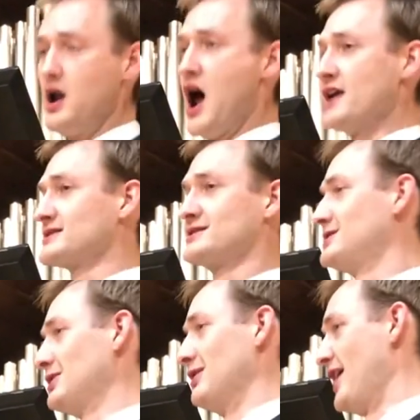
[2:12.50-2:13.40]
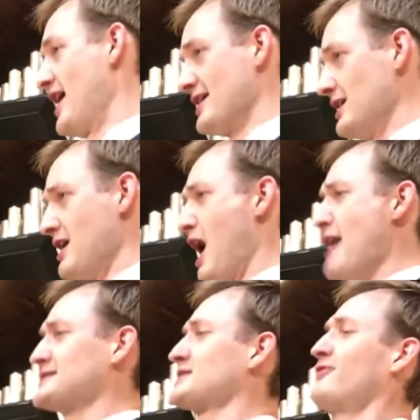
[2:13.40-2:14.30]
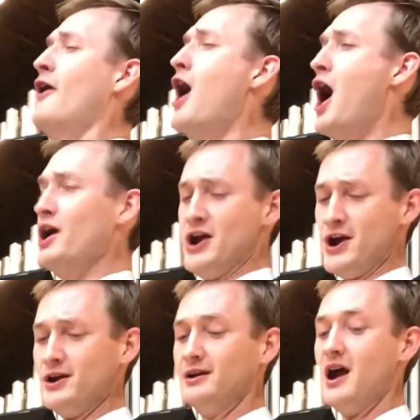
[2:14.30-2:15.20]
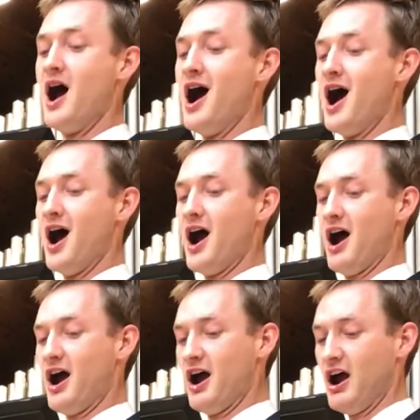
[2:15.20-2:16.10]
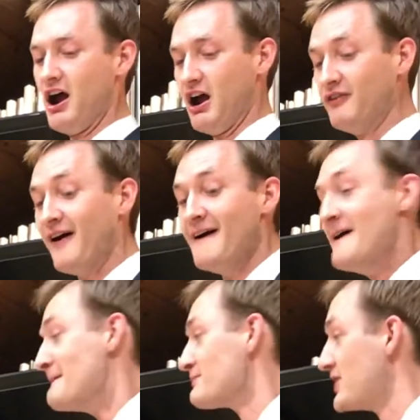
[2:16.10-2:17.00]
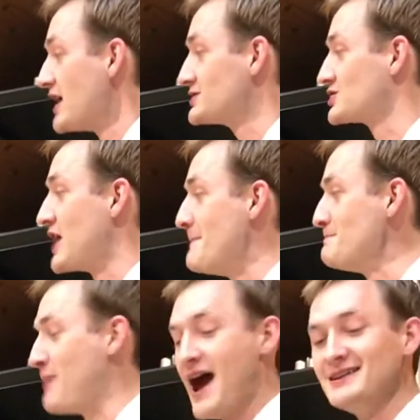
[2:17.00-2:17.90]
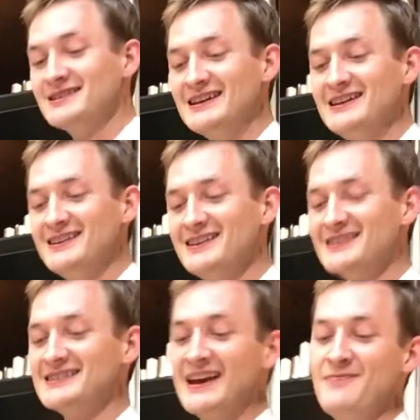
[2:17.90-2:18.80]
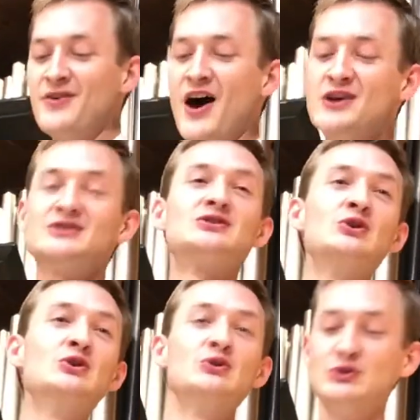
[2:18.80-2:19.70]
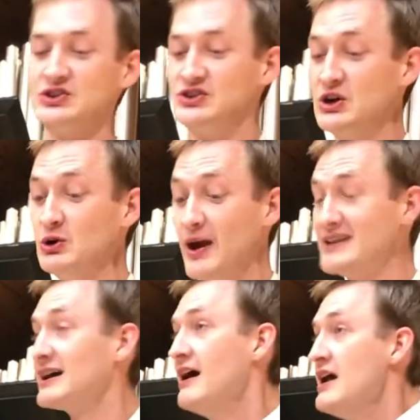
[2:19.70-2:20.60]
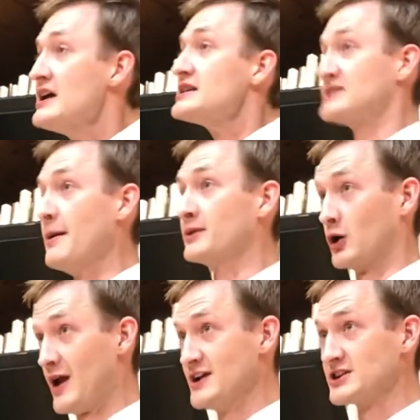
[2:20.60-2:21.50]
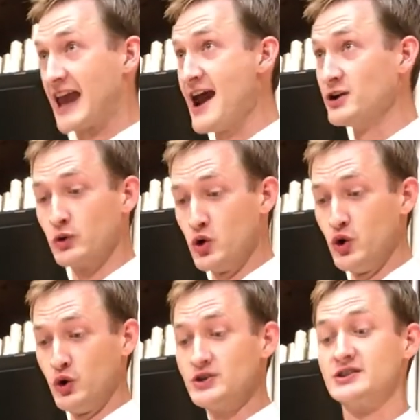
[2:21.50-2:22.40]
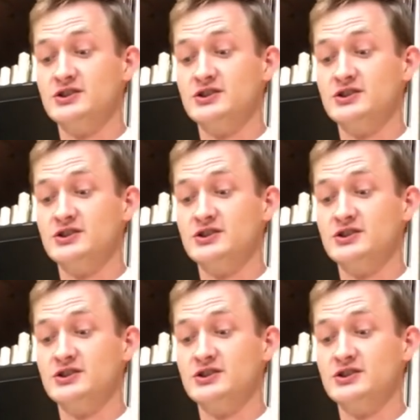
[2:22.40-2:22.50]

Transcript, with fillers: Let's do it. Let's fall in love. The chimpanzees in the zoo do it. Some courageous kangaroos